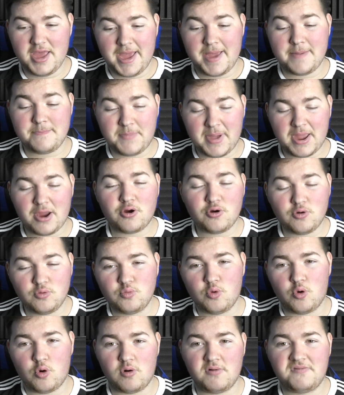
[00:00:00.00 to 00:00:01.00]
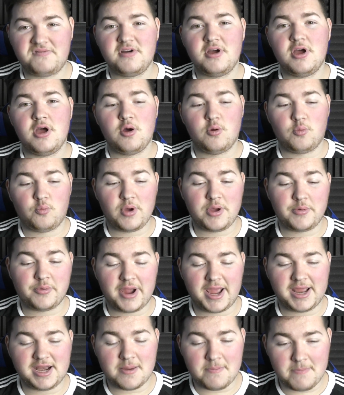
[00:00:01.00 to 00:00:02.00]
Imperial Wharf, we were
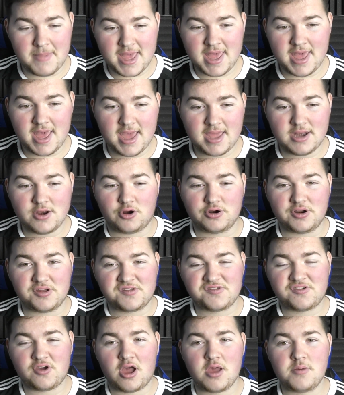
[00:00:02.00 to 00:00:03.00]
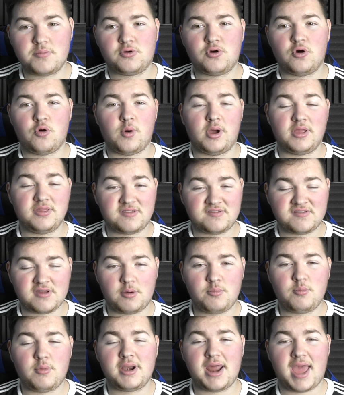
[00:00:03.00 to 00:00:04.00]
in a meeting on a Skype call and
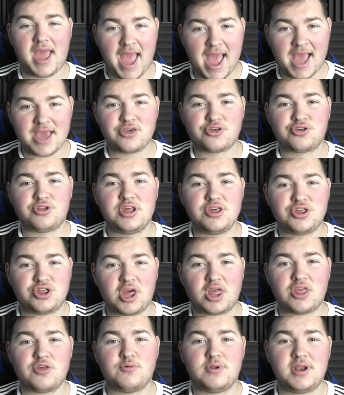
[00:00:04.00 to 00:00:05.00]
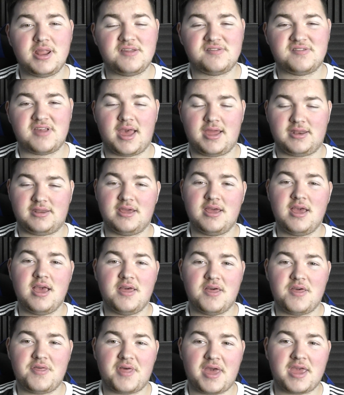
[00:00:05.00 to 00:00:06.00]
someone actually genuinely said
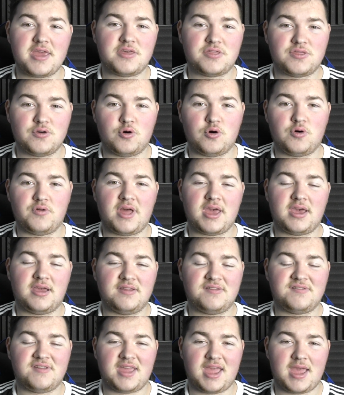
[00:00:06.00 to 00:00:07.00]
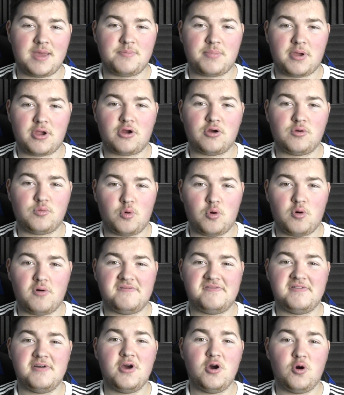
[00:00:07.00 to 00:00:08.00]
that they thought they could see Imperial Wharf